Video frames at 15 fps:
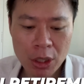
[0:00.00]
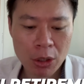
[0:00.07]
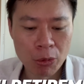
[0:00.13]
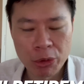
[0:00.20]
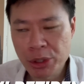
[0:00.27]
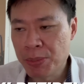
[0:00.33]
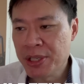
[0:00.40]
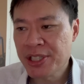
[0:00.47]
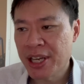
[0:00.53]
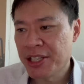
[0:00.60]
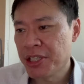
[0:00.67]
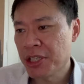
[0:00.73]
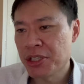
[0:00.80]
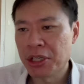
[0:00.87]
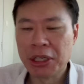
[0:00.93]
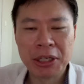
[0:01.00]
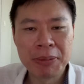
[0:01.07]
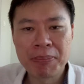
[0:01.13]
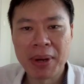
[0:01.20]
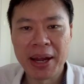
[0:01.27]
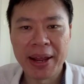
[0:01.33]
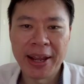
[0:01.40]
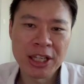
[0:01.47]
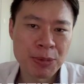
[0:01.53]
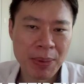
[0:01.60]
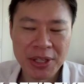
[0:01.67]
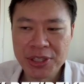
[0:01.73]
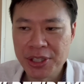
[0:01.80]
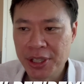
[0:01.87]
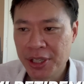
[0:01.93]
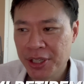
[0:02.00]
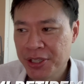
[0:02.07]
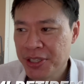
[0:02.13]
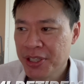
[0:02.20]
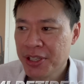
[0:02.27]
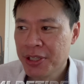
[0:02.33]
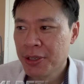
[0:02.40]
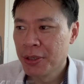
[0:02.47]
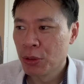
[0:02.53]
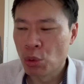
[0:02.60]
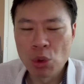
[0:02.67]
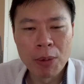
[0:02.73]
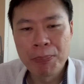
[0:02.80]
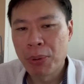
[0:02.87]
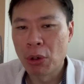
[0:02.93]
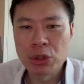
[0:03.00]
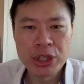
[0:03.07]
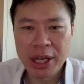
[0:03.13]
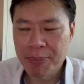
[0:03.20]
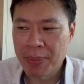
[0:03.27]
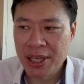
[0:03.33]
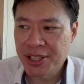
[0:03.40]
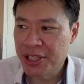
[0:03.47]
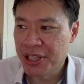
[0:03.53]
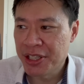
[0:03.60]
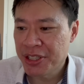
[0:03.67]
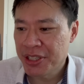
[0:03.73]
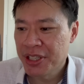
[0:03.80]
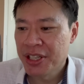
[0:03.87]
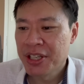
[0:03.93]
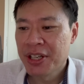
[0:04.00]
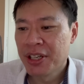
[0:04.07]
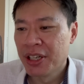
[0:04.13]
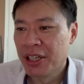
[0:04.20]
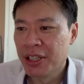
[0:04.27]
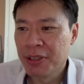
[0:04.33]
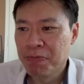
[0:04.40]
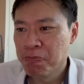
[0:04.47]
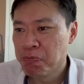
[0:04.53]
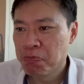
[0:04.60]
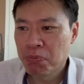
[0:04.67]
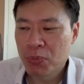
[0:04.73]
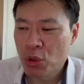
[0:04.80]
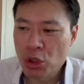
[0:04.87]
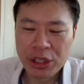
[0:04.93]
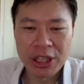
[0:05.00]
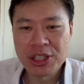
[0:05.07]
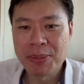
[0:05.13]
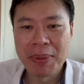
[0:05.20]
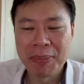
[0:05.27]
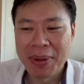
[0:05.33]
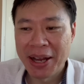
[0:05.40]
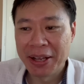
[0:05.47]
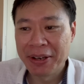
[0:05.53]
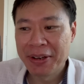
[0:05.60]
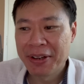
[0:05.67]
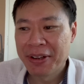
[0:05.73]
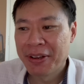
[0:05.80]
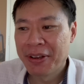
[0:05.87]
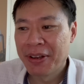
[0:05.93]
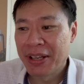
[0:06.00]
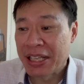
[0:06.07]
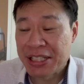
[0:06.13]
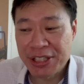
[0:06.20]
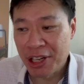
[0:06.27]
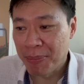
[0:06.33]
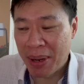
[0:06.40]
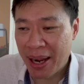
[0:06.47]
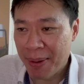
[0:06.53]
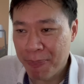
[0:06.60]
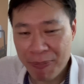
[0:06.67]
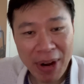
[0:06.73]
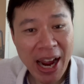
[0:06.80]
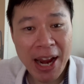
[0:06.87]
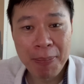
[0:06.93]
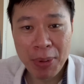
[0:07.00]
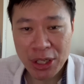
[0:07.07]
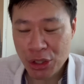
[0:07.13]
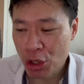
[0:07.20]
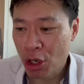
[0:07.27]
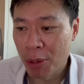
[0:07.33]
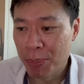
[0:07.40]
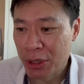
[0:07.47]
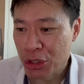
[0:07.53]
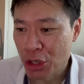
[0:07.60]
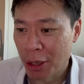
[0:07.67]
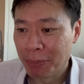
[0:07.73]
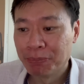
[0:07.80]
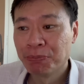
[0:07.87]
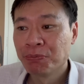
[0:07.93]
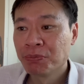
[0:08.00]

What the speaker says: Which means I just earn my expenses, do a project basis, earn 3,000 per month instead of my high pressure corporate job.